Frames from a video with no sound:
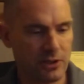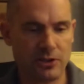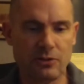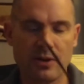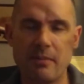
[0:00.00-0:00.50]

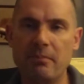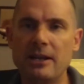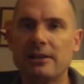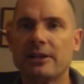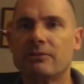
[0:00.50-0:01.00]
you
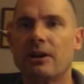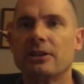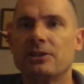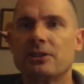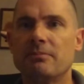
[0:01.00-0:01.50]
immediately run
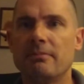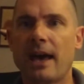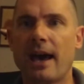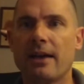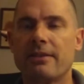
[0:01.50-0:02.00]
into
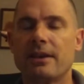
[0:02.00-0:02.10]
math.